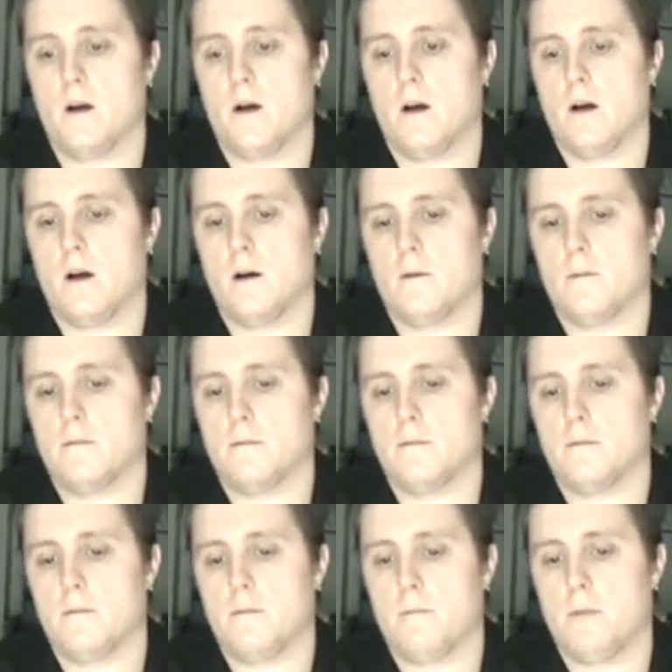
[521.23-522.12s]
um,
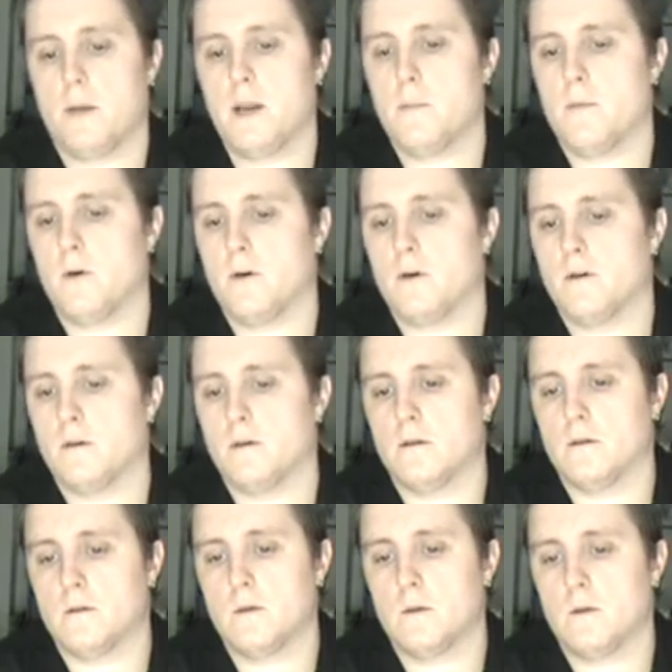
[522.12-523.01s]

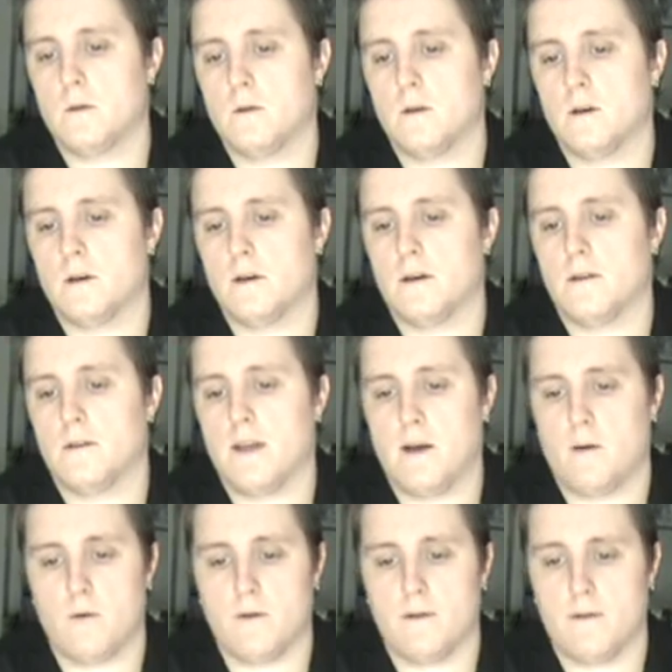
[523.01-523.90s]
people uh,
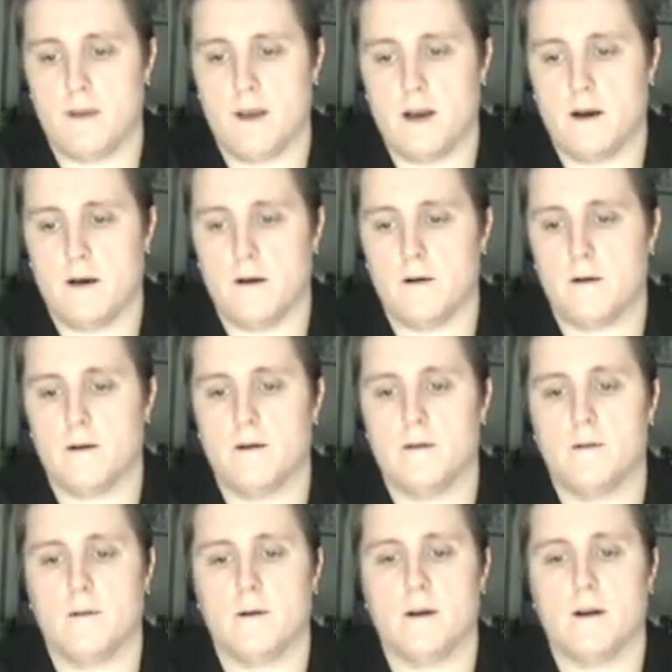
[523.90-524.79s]
that were there
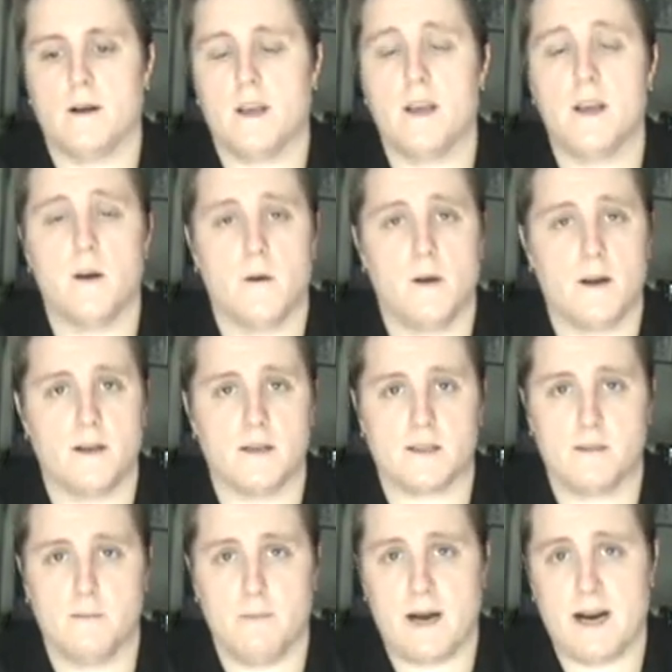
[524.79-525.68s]
uh, hearing
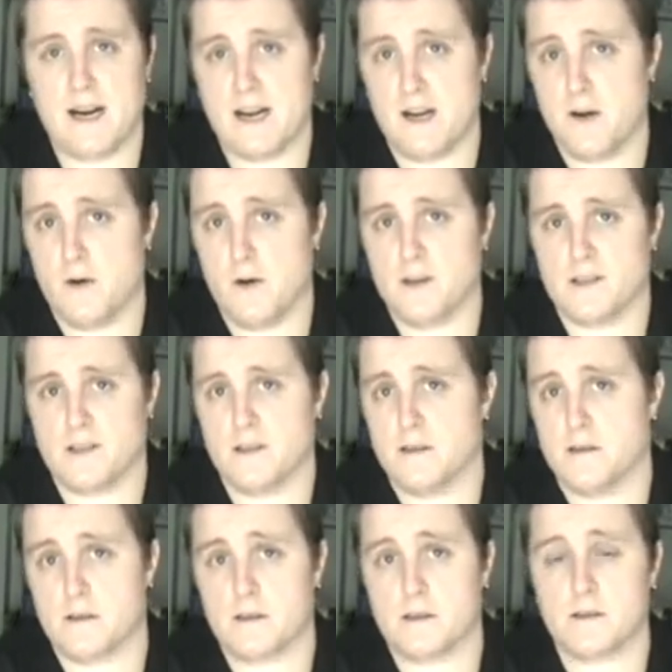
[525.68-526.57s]
disembodied
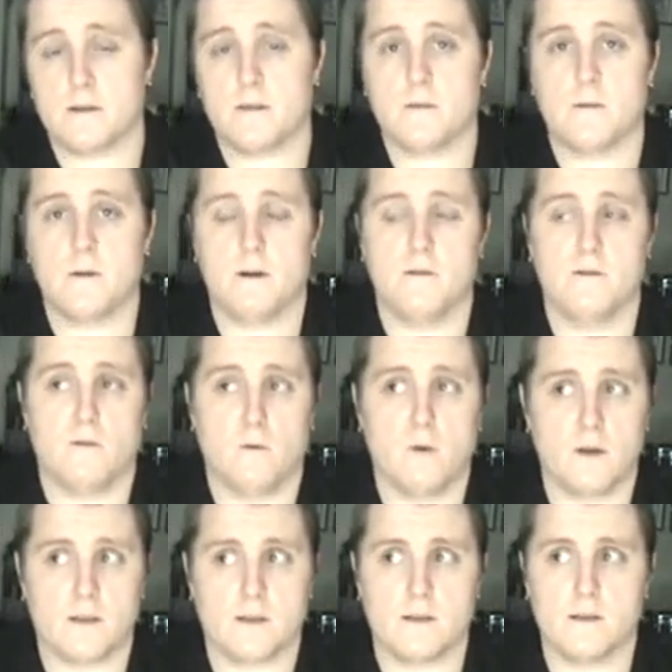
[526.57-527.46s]
noises and
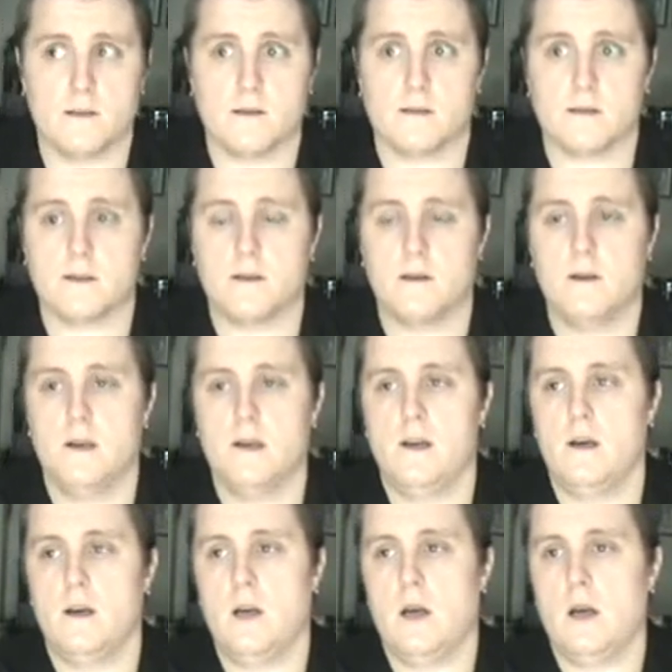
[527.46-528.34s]
voices.
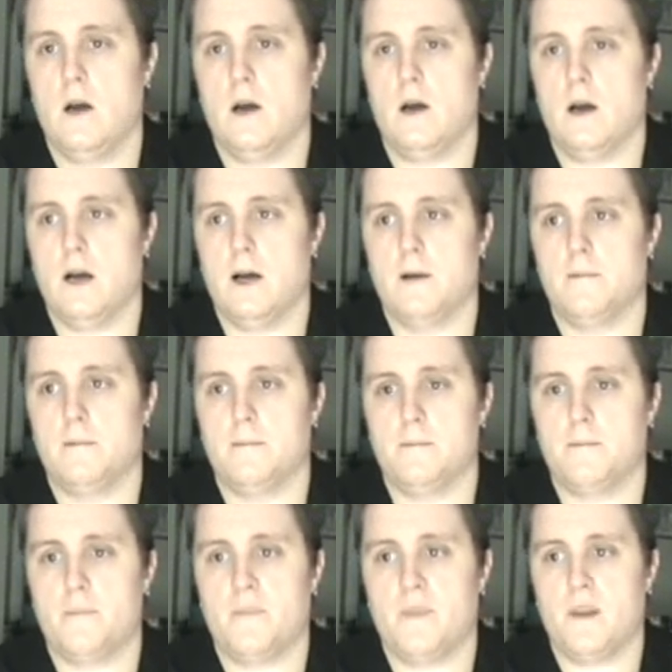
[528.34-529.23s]
Um,
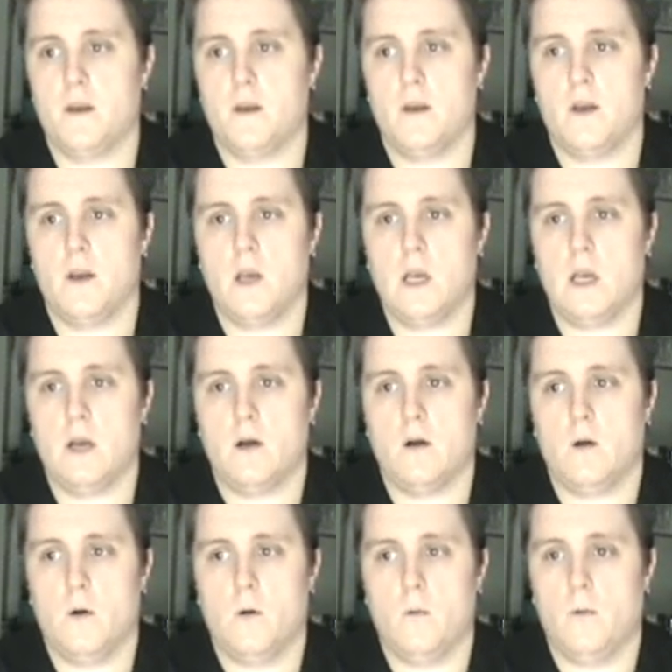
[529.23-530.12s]

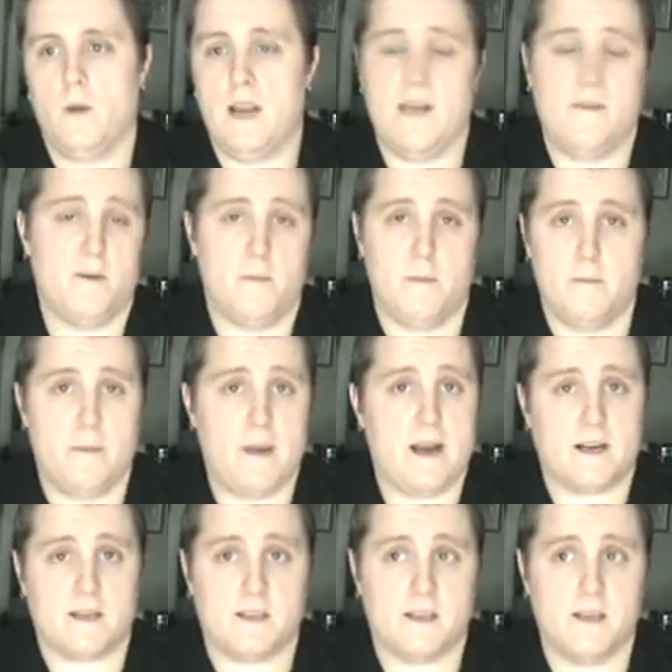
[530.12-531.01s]
we haven't been
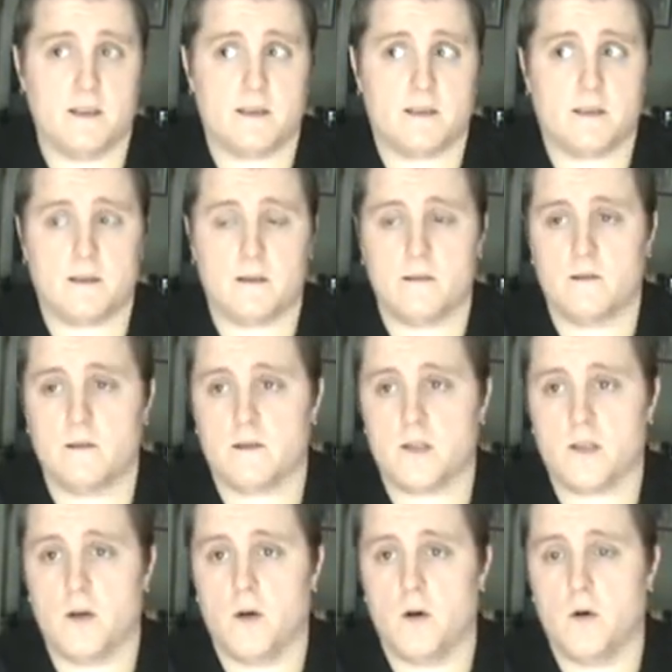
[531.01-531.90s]
back since,
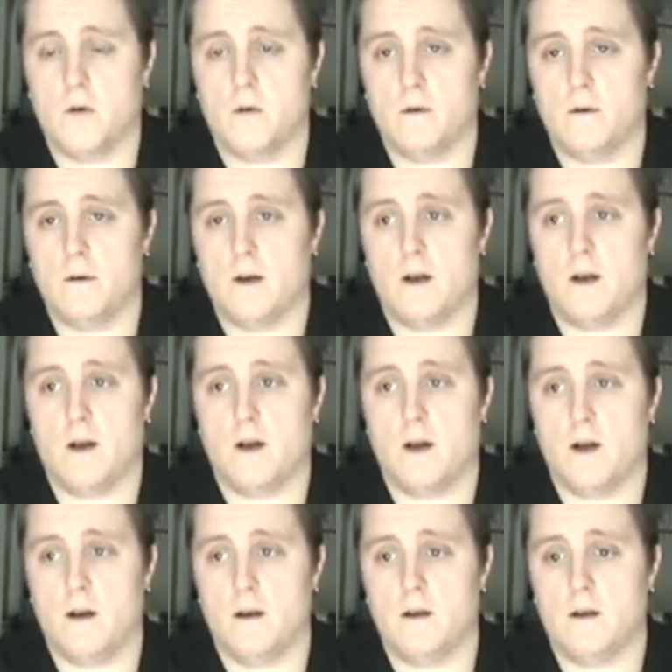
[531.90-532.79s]
so
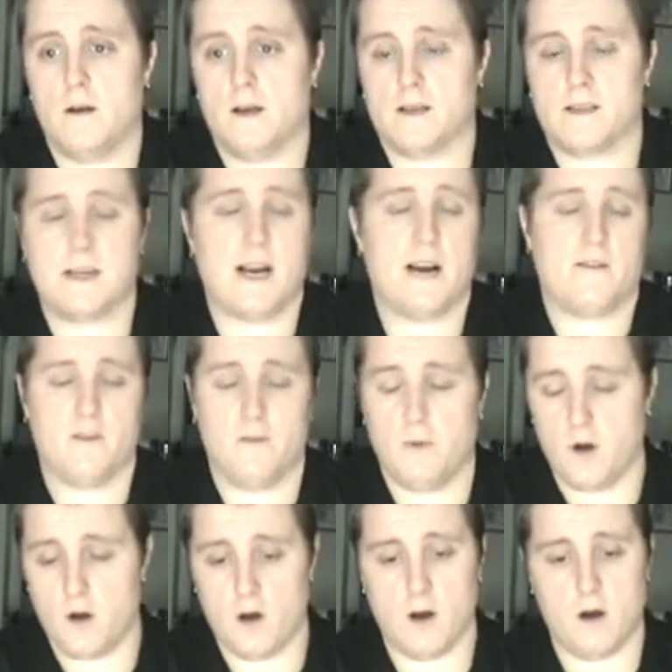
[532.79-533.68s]
aside
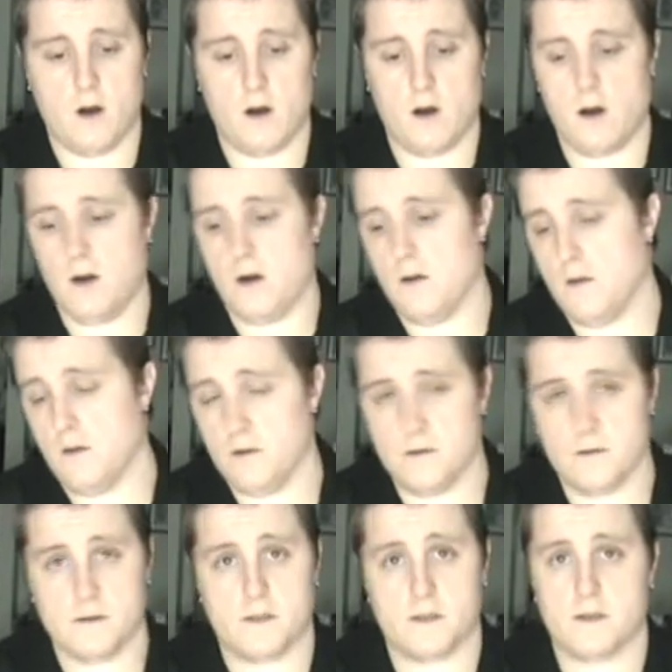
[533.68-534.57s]
from all
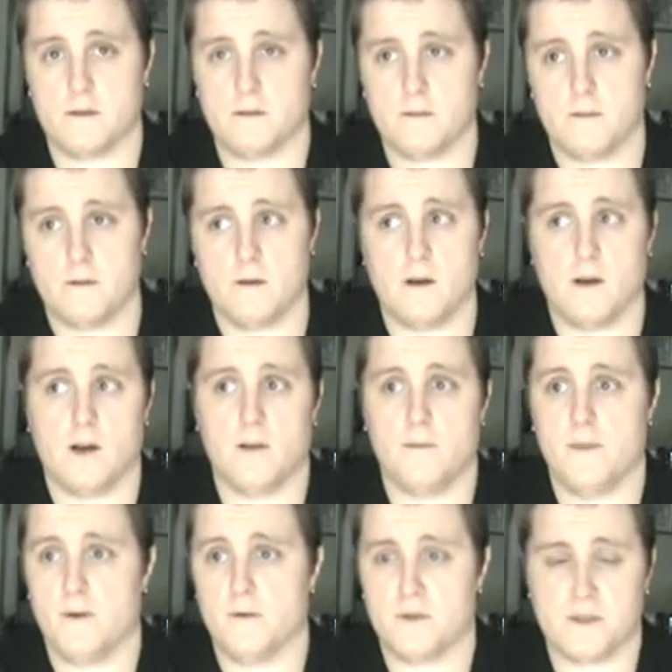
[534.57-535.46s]
those,
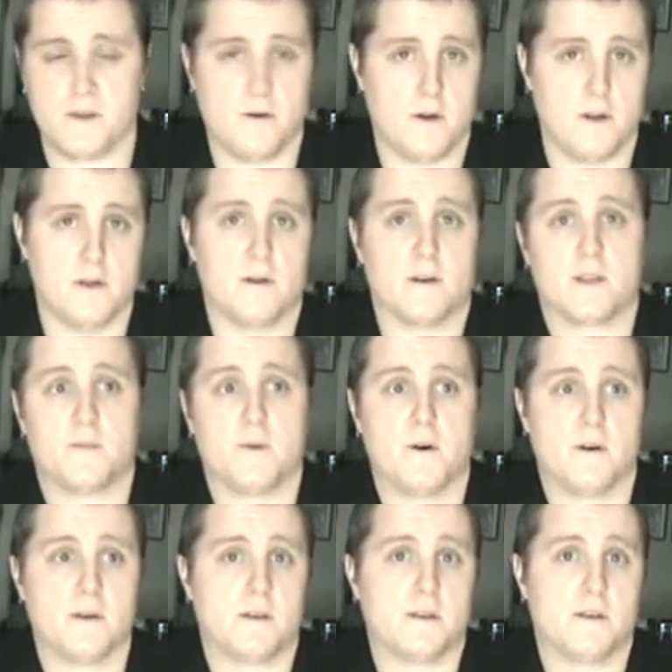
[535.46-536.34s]
um, there was no other
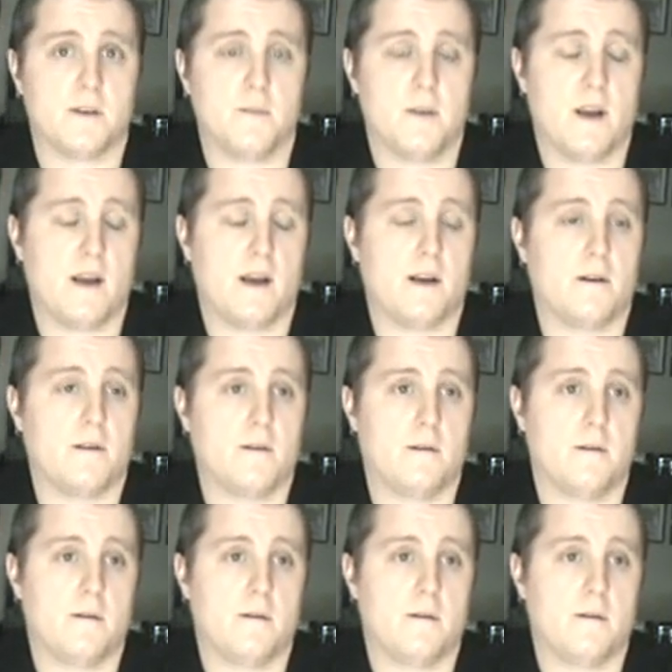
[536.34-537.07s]
experiences to be had.